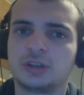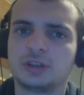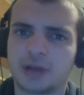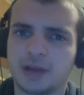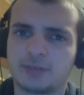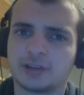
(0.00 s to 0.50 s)

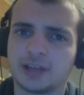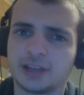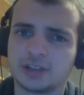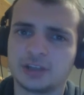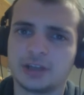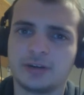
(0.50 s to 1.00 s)
draft a
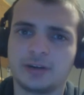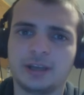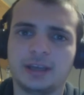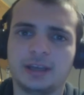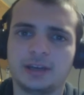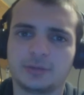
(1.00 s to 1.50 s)

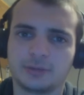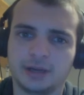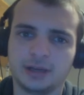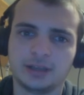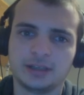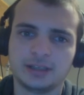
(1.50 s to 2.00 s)
legendary in
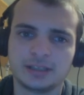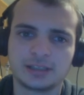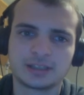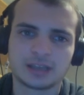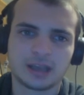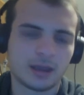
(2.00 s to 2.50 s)
Arena
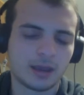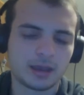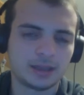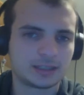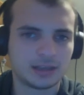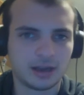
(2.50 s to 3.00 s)
is,
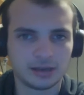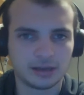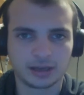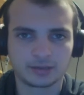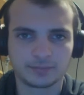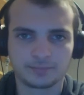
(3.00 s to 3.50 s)
it's not
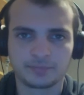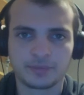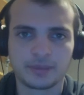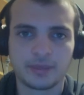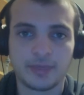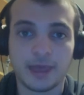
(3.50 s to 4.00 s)
like
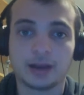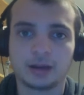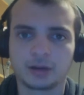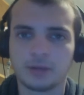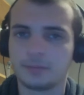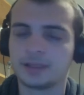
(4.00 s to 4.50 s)
that
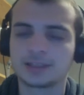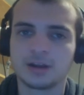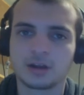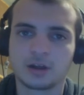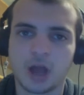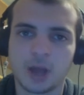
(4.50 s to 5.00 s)
uncommon, but it's
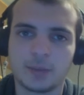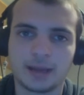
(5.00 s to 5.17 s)
not common.